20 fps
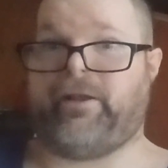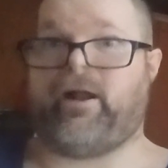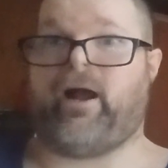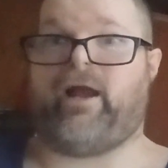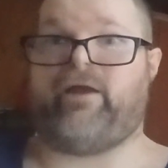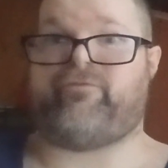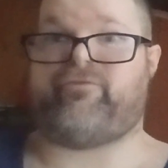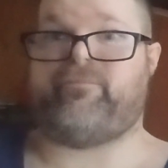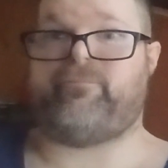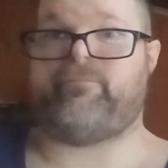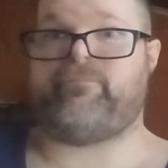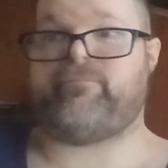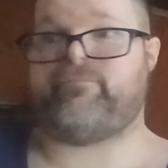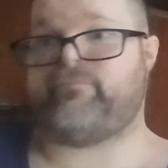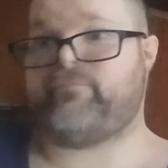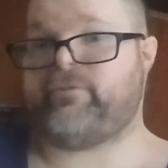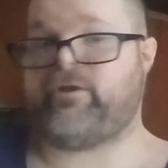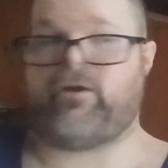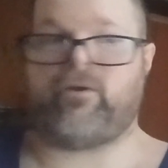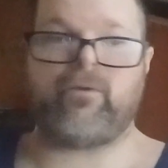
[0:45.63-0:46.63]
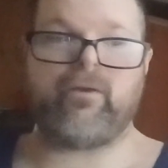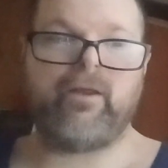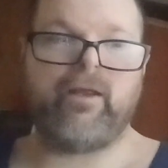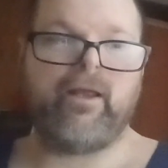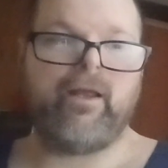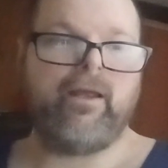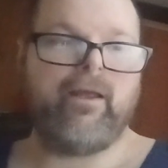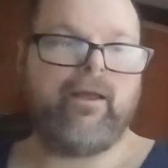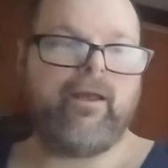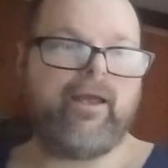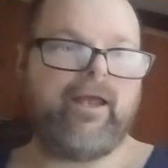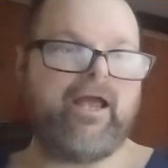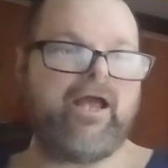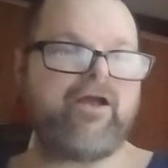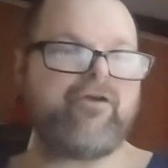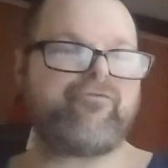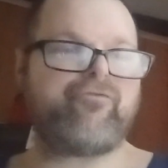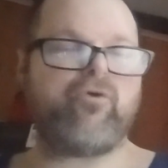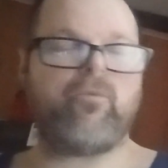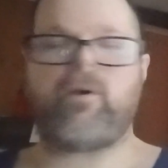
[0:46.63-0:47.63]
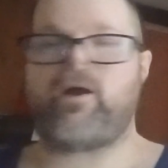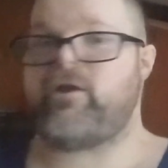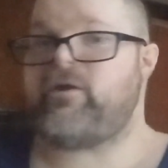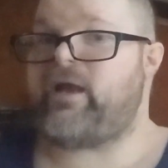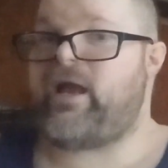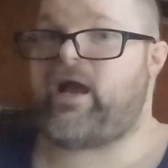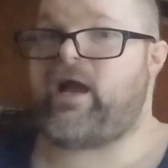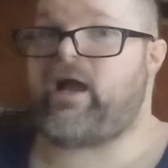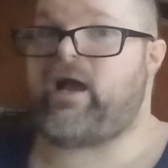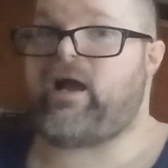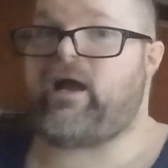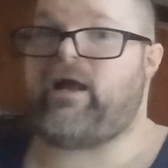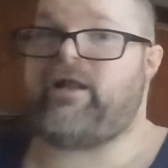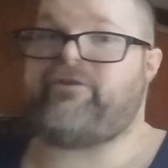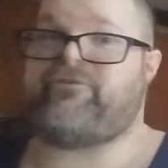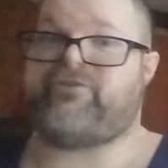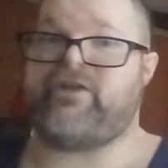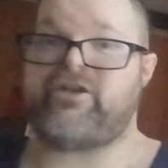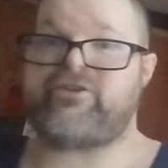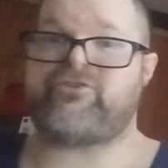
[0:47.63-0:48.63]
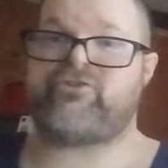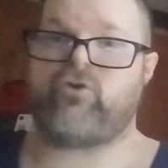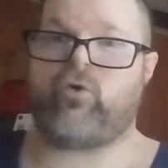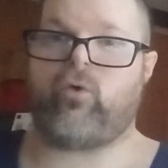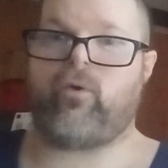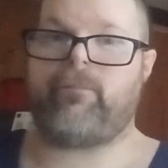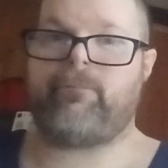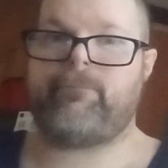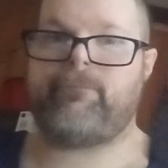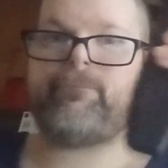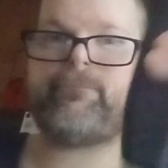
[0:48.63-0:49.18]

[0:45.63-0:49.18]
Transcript: knife, and and for my additional,